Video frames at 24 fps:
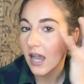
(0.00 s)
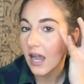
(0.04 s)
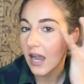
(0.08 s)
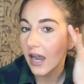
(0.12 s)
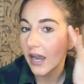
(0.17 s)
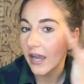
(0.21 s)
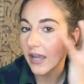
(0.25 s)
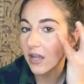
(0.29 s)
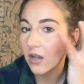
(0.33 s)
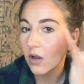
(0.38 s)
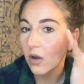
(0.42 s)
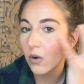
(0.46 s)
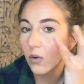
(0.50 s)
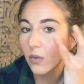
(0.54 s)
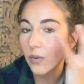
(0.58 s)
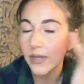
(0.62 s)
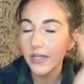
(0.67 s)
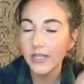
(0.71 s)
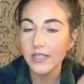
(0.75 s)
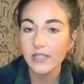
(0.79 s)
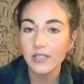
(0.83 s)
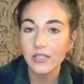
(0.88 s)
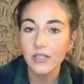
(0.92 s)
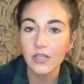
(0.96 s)
I
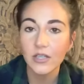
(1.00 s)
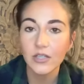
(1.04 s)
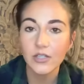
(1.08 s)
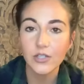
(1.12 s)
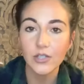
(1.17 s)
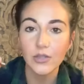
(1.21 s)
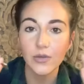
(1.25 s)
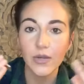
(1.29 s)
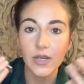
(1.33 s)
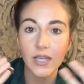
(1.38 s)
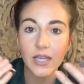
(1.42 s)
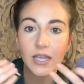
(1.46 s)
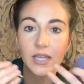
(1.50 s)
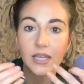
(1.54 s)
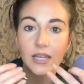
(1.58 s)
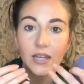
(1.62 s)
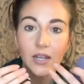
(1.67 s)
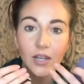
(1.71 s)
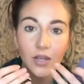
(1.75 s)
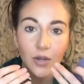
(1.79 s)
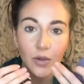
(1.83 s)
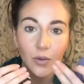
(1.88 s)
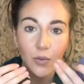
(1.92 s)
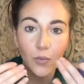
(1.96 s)
always do it
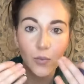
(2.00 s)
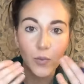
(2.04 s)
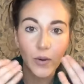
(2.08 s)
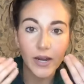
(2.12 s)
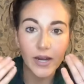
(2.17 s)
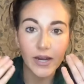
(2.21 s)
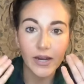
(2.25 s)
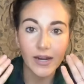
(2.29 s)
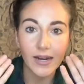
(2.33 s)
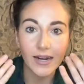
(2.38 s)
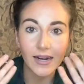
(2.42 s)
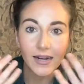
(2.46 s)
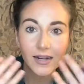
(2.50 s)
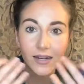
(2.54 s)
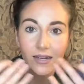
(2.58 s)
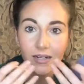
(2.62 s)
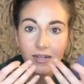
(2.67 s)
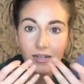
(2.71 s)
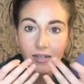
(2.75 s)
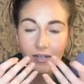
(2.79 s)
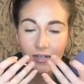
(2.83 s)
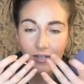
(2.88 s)
where